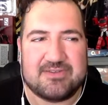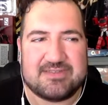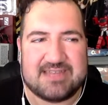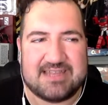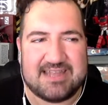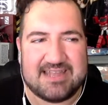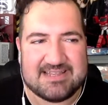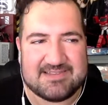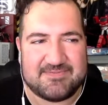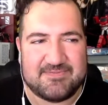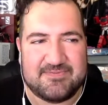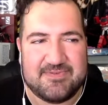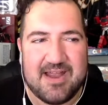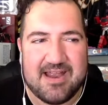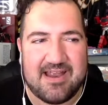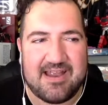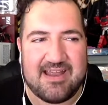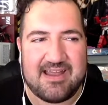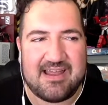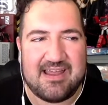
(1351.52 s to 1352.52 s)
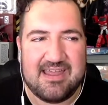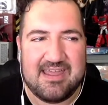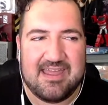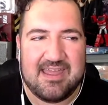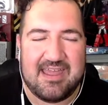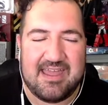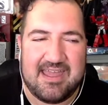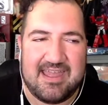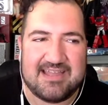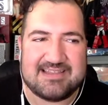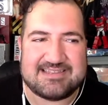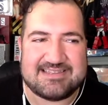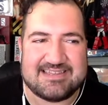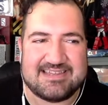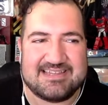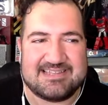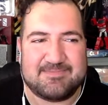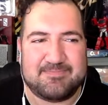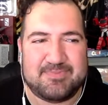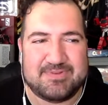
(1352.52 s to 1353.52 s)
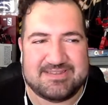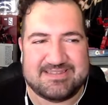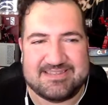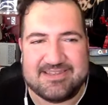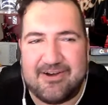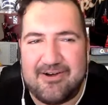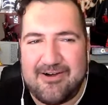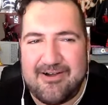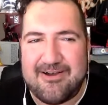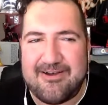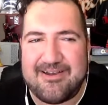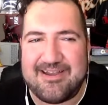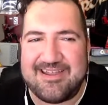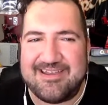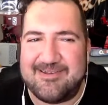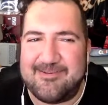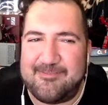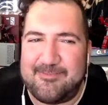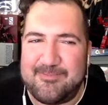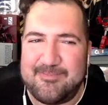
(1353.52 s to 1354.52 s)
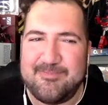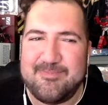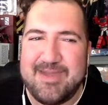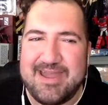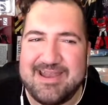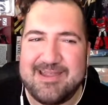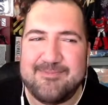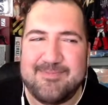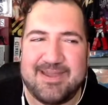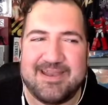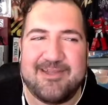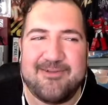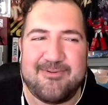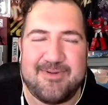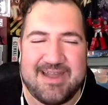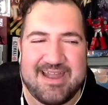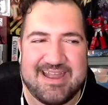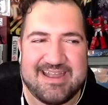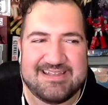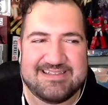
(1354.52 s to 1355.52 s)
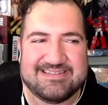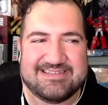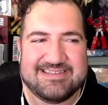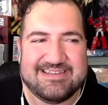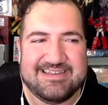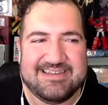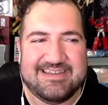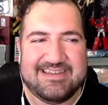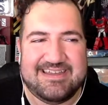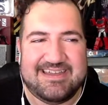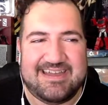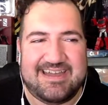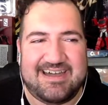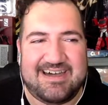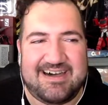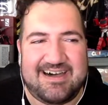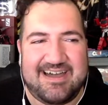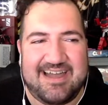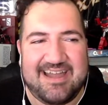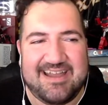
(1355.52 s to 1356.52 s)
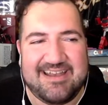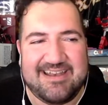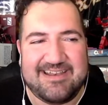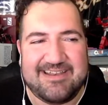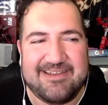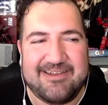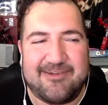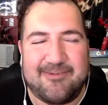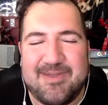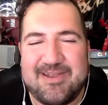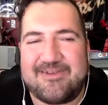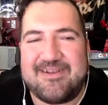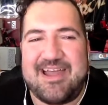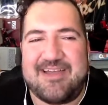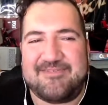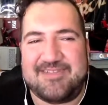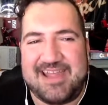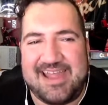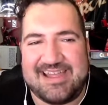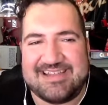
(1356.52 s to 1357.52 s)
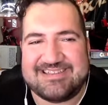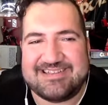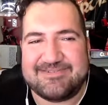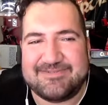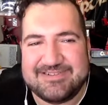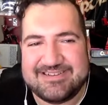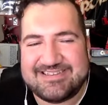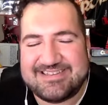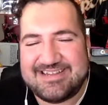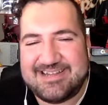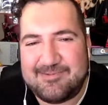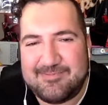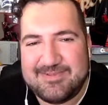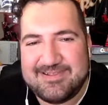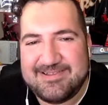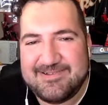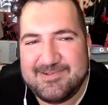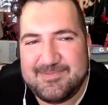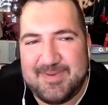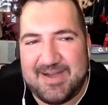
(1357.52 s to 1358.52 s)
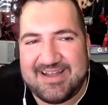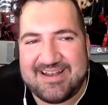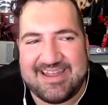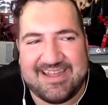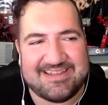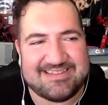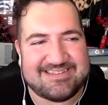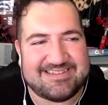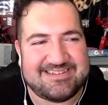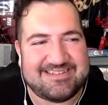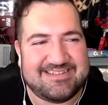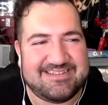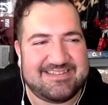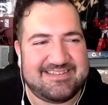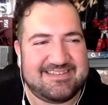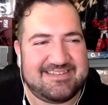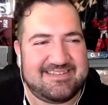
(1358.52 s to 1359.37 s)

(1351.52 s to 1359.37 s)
so it's like it's bizarre in many, many ways. And we don't have the answer. We're just a couple of dudes podcasting.